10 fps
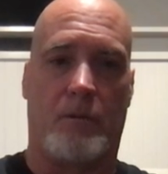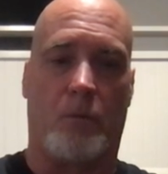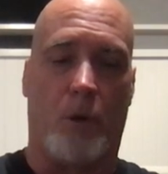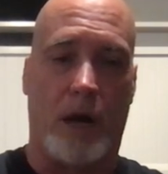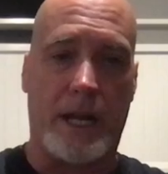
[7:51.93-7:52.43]

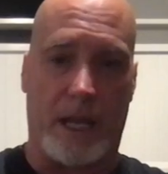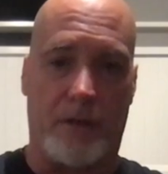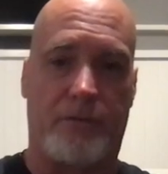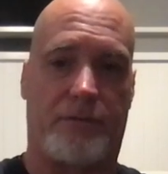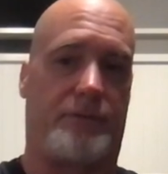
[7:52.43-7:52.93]
what
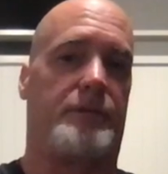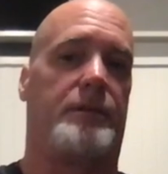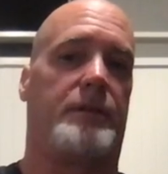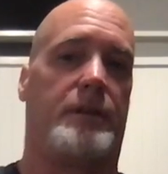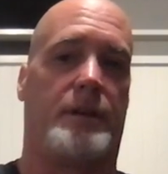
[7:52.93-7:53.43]
if
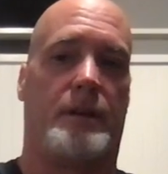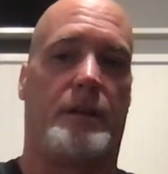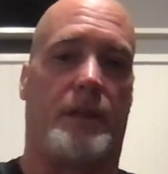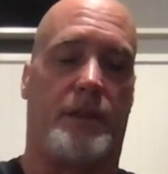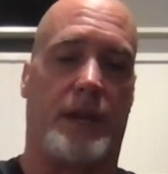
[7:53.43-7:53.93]

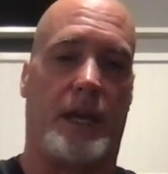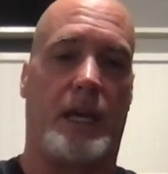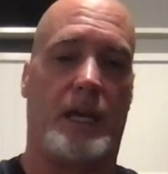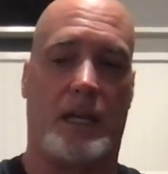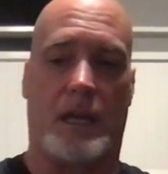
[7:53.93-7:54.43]

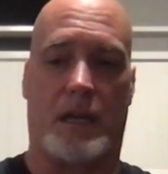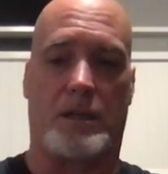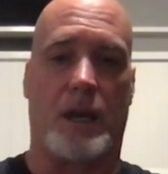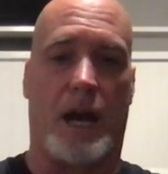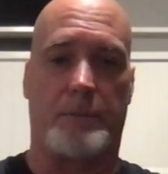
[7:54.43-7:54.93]
they
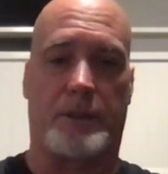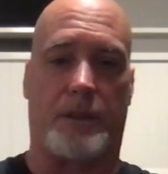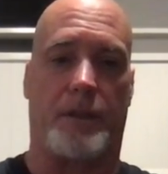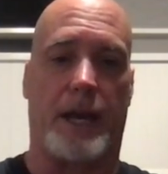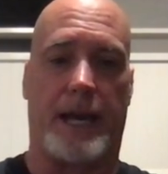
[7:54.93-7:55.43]
adopt
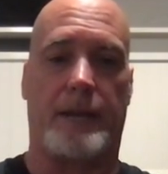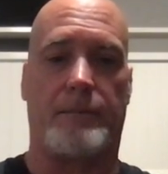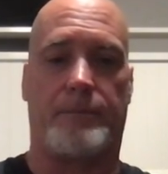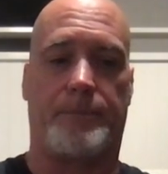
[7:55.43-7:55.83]
that,